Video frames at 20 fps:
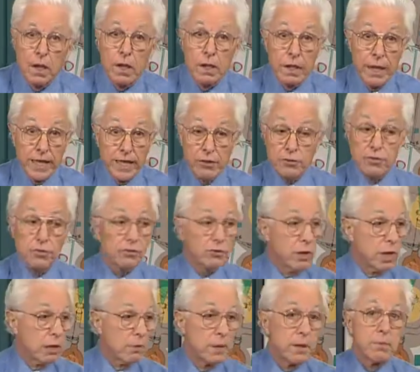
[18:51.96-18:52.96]
Ladies and
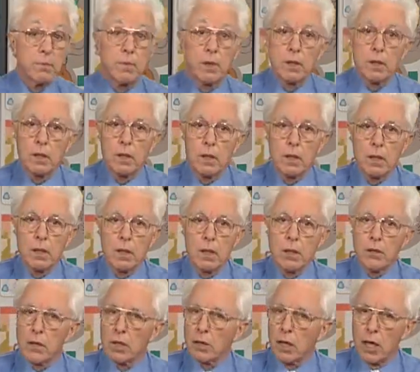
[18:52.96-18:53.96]
gentlemen,
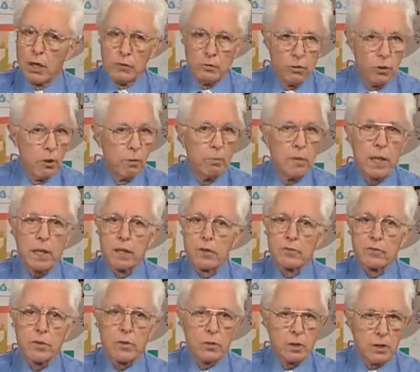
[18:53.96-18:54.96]
there are no
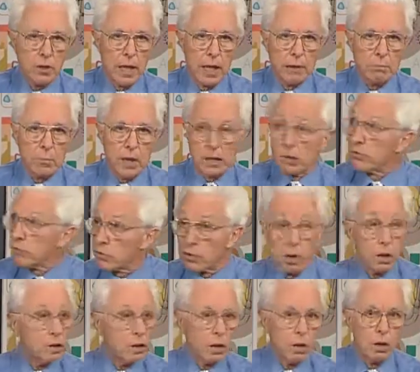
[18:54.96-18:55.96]
metals or nonmetals.
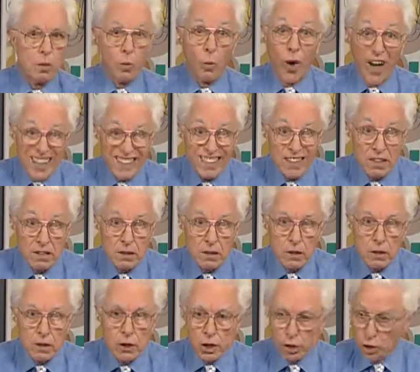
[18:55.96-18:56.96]
What?
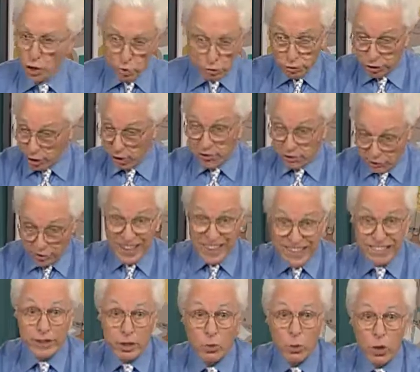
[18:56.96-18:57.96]
You just
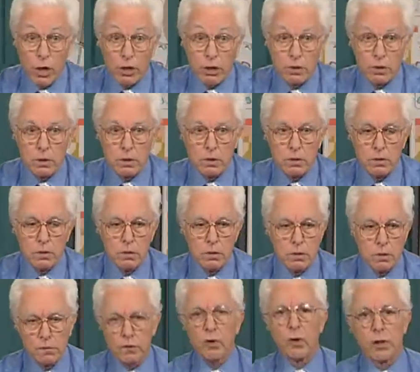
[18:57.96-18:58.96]
said there were.
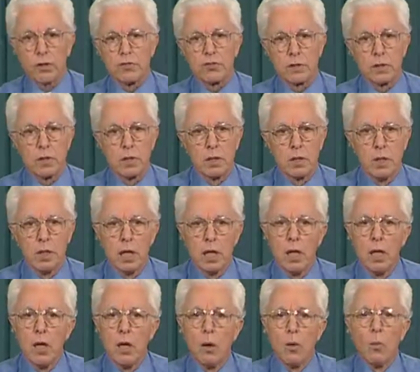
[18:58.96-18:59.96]
Of course.
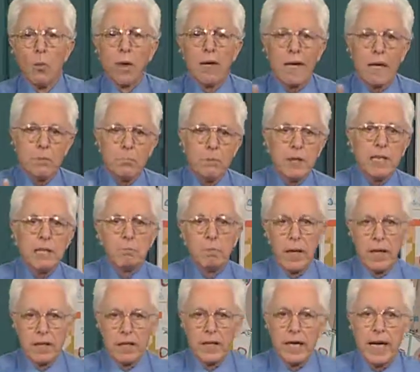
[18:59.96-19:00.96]
What I mean
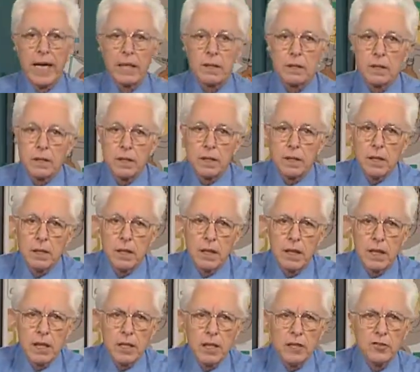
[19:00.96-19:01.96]
by that
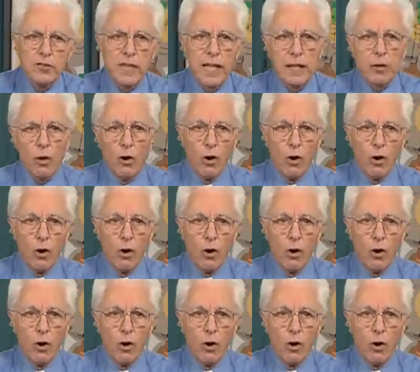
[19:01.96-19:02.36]
is that